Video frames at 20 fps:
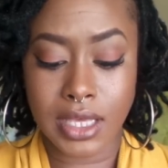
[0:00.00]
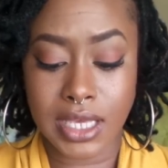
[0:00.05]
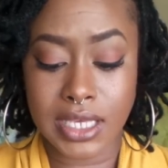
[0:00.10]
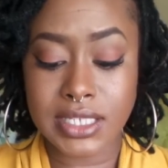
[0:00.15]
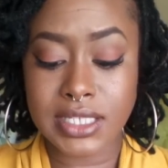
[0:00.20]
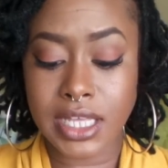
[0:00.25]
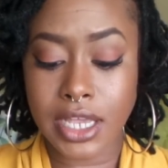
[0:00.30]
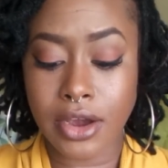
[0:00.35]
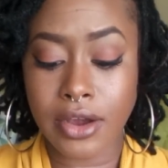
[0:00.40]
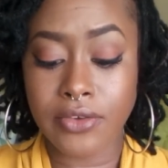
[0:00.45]

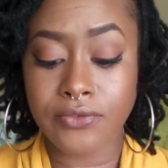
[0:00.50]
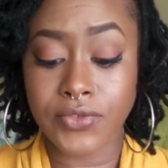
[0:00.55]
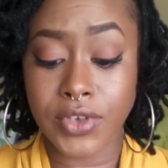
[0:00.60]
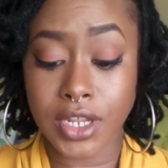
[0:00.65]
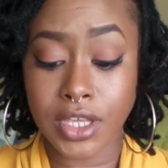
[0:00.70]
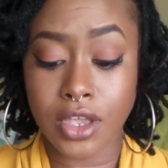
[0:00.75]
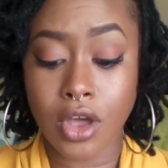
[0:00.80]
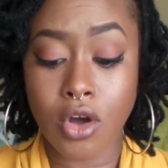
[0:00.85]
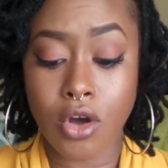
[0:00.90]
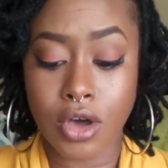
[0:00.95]
Is there a
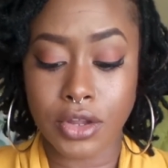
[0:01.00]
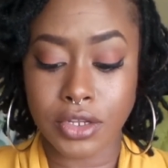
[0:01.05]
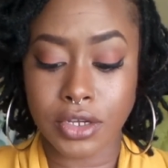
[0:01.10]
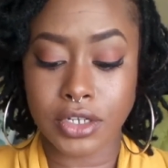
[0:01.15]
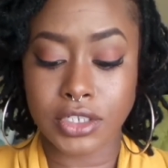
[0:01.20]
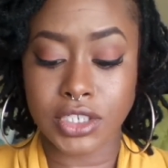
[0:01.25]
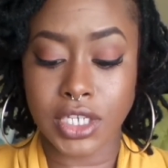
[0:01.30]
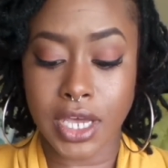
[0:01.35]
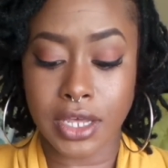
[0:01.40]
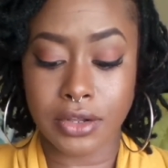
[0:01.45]
video on
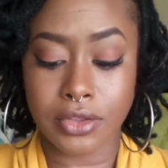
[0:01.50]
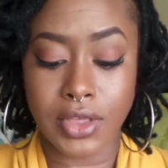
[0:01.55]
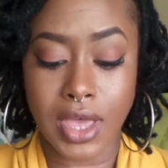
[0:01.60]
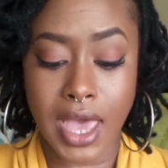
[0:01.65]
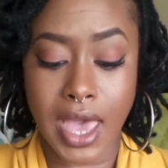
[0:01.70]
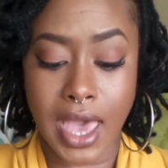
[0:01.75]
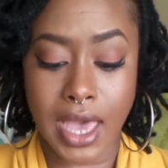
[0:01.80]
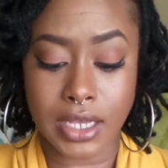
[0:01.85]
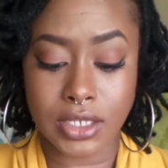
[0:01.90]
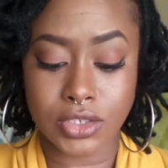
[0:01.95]
your channel
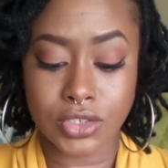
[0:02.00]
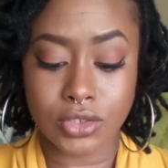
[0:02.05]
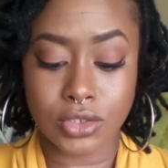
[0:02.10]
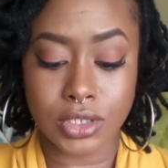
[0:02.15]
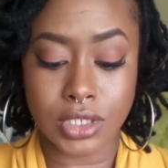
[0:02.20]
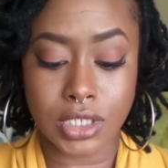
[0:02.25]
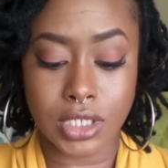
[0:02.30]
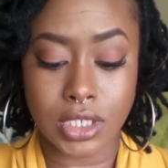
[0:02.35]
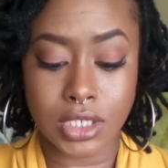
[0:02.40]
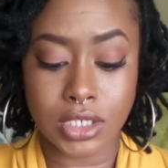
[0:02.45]
that
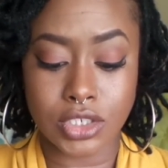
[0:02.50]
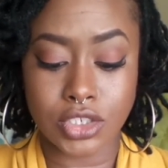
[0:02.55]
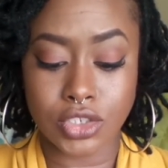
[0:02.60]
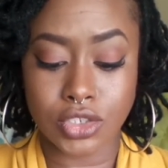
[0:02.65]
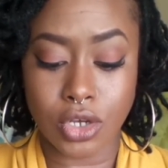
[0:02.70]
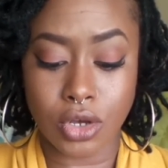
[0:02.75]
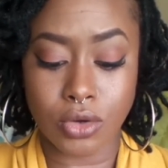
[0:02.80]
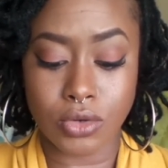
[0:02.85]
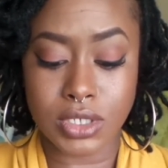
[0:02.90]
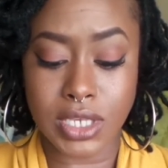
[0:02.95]
actually
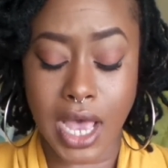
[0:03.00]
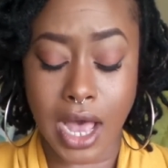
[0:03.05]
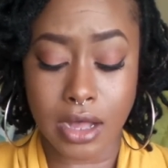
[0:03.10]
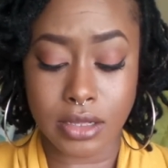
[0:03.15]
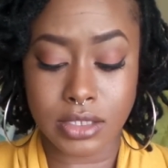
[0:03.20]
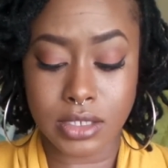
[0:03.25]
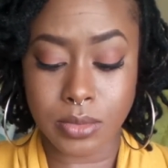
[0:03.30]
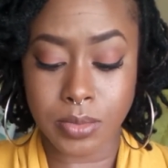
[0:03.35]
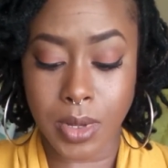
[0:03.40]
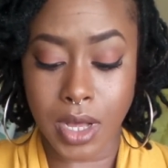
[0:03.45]
shows how
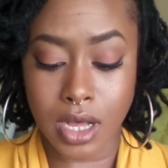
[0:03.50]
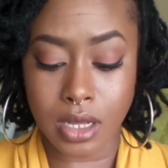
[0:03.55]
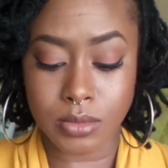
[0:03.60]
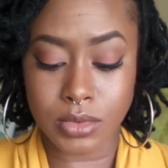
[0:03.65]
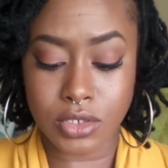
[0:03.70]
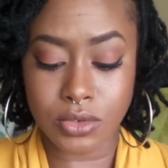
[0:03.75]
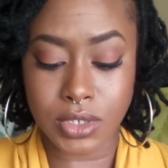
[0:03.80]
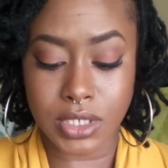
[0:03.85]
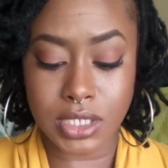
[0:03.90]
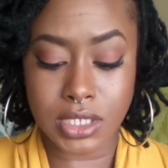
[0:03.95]
to palm
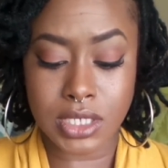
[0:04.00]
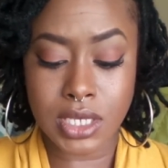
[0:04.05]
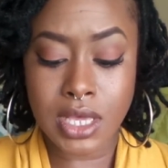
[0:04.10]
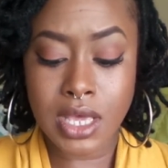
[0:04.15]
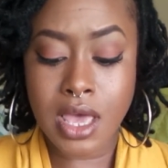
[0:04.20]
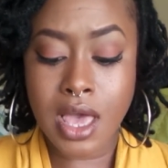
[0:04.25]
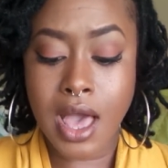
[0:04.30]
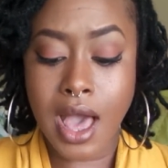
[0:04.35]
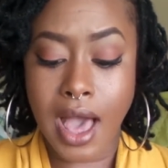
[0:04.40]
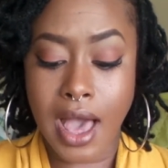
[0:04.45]
twist?
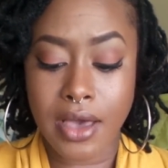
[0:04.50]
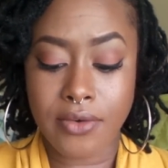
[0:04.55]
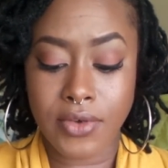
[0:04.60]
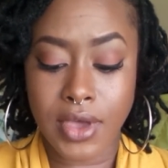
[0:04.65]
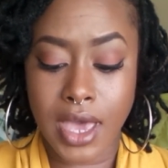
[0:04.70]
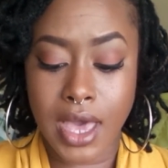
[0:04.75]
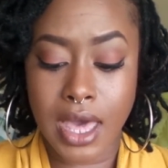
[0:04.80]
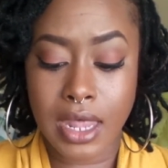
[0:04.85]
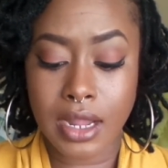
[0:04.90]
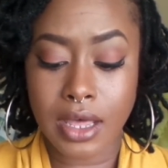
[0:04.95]
I've
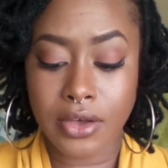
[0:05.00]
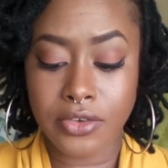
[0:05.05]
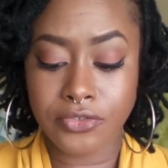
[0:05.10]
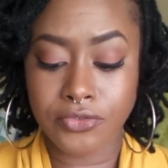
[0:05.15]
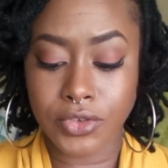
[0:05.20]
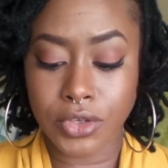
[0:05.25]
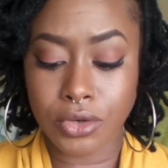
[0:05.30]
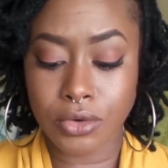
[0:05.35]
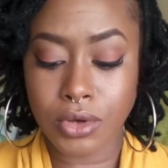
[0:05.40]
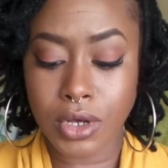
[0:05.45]
had a
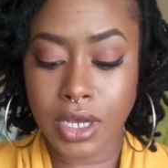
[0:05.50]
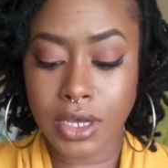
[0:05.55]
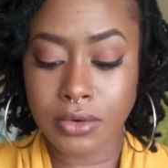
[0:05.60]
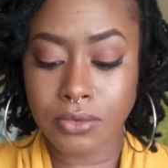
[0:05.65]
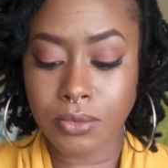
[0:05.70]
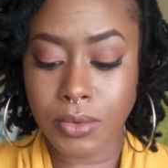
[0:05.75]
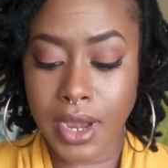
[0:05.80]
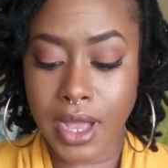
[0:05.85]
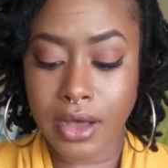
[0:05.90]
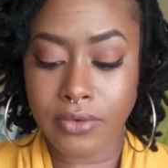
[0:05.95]
few
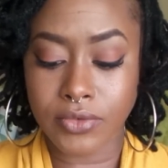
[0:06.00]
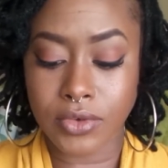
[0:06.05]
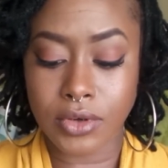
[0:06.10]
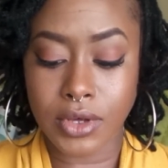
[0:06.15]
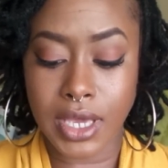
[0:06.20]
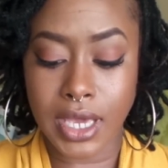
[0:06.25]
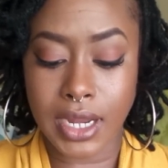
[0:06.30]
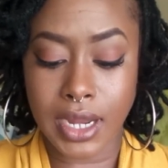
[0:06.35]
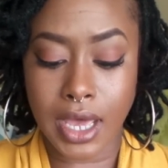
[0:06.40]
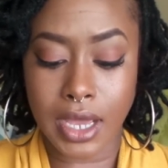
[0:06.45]
unravel
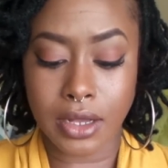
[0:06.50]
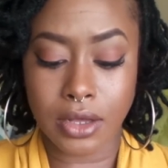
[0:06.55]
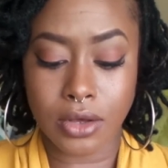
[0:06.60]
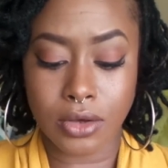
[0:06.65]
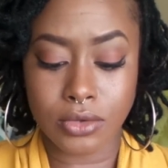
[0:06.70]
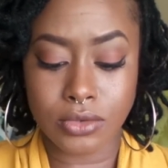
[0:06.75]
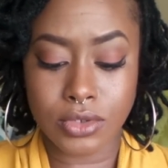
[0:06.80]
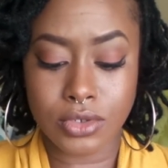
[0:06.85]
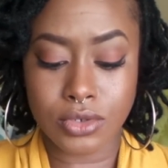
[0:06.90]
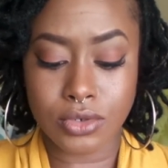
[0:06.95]
and I
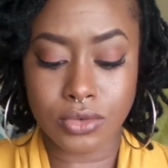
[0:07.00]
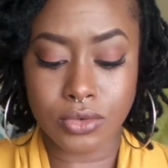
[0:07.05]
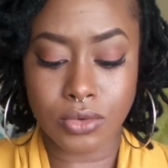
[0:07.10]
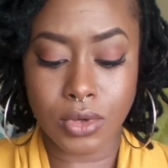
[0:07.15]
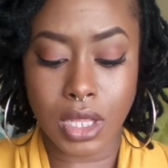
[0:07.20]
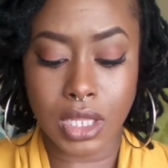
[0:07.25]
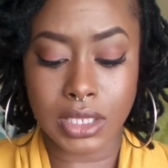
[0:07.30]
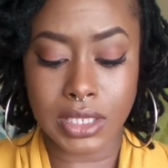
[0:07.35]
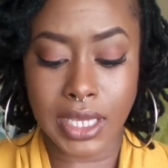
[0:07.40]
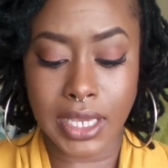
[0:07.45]
go to
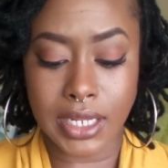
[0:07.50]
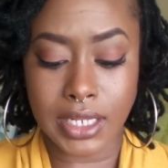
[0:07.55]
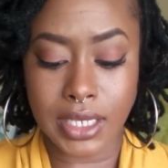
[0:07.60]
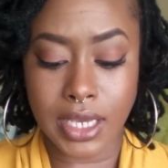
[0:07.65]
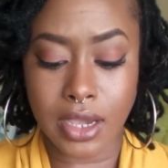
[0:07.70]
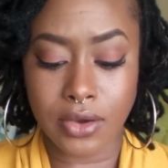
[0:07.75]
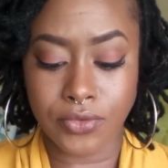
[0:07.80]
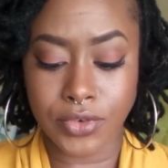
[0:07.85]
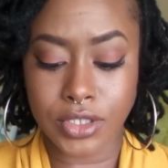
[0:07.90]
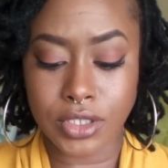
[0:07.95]
a lady
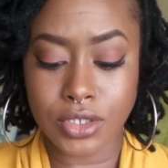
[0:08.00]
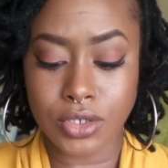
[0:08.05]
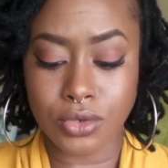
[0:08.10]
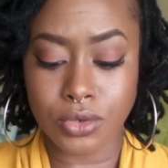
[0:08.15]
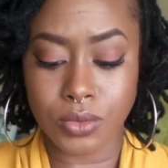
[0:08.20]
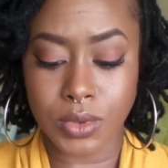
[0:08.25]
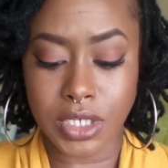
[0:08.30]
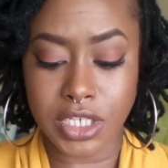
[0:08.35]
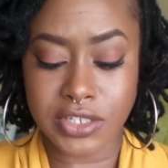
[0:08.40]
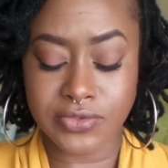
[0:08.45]
every 2
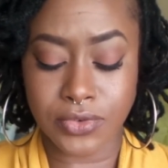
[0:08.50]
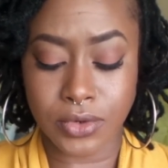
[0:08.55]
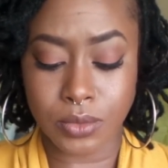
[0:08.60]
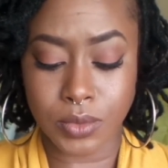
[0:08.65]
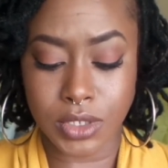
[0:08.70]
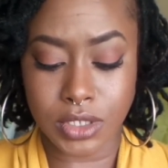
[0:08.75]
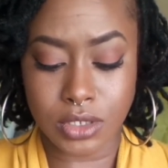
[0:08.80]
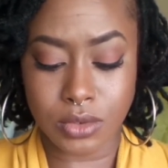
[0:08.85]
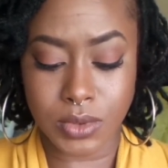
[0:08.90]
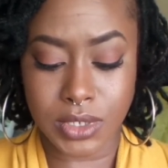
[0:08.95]
weeks for
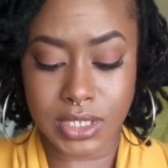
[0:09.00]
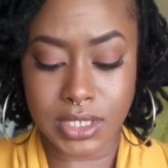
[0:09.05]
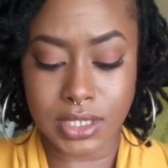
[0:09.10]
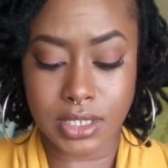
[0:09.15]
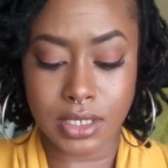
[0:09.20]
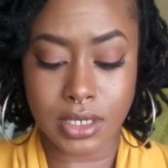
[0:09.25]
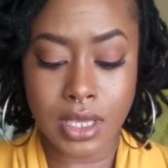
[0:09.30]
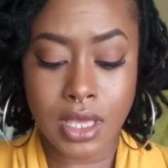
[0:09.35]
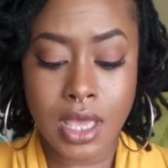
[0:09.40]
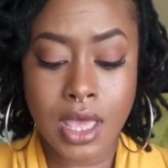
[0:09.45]

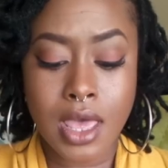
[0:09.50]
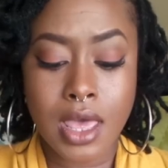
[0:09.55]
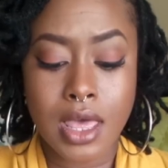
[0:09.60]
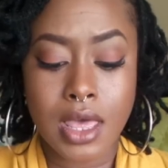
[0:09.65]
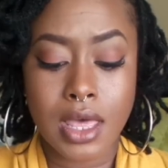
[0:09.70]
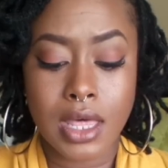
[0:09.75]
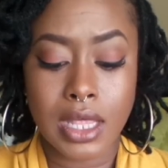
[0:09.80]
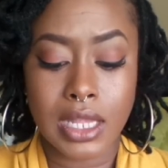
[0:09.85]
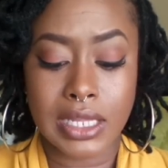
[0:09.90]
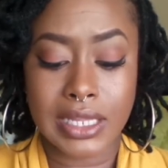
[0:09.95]
retwisting.
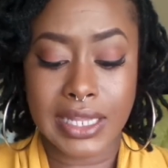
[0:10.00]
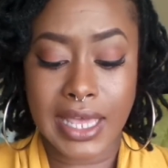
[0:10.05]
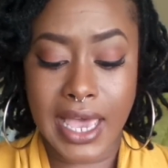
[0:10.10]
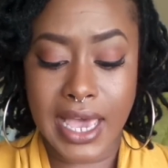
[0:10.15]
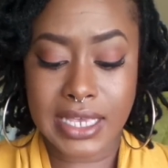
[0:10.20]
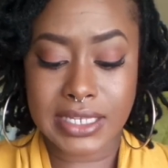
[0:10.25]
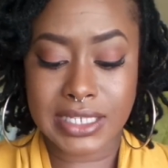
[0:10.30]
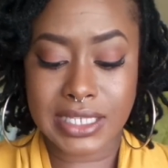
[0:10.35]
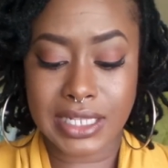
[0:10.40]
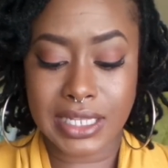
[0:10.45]

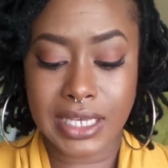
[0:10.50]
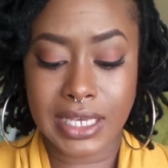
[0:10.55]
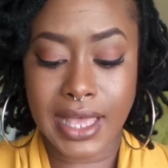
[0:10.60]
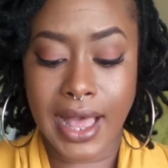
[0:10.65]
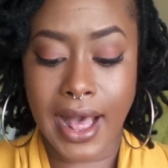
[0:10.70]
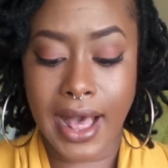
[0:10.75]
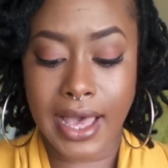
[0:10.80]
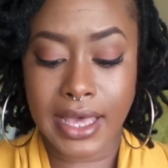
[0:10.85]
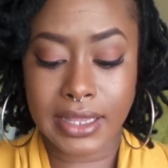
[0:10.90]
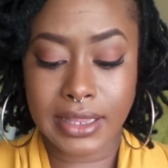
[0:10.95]
Lastly,
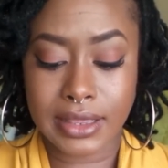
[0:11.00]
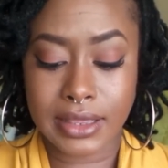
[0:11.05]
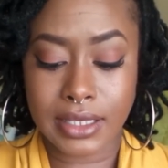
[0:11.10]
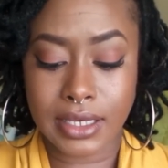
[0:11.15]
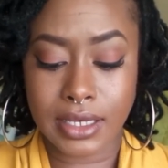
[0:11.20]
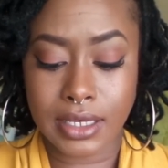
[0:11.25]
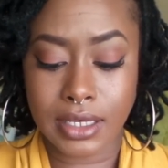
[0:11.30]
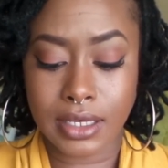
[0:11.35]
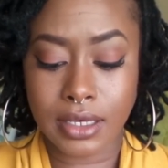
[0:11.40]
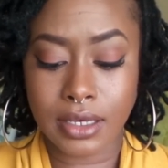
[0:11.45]
I
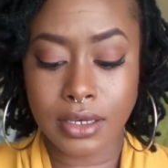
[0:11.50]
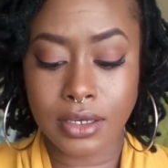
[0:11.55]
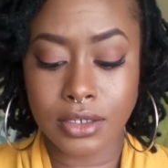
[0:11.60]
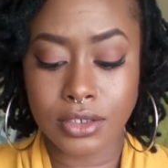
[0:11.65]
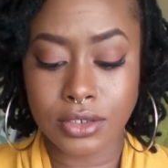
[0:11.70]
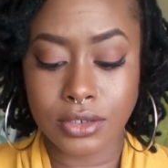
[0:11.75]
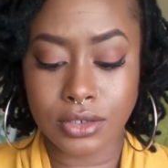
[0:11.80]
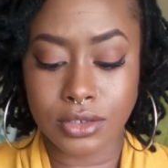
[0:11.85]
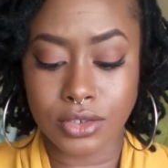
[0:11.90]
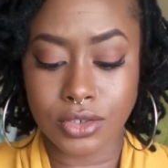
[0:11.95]
think,
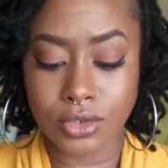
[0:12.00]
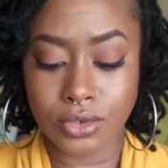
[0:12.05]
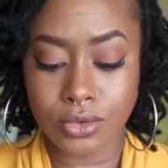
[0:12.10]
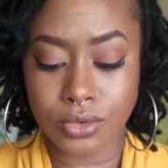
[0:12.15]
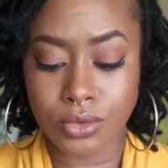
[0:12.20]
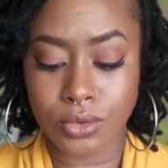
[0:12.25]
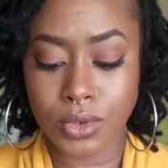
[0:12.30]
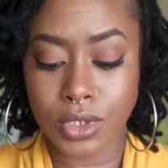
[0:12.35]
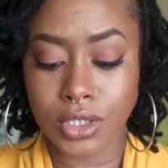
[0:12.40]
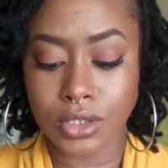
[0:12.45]

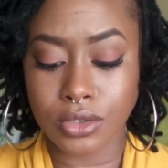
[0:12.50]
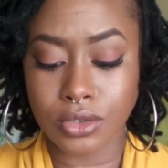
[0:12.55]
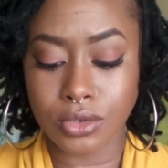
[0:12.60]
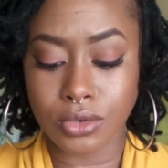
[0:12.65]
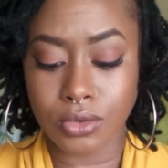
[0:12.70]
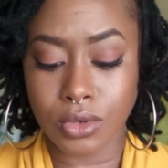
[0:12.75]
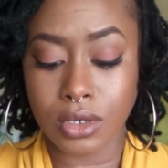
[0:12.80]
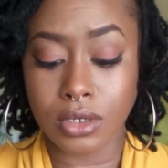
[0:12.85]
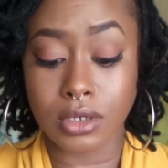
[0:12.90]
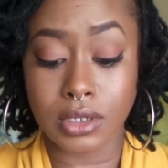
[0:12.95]
do
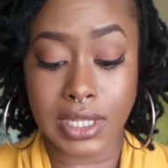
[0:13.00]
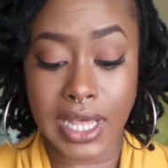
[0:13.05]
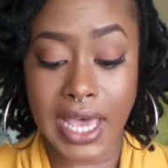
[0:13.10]
you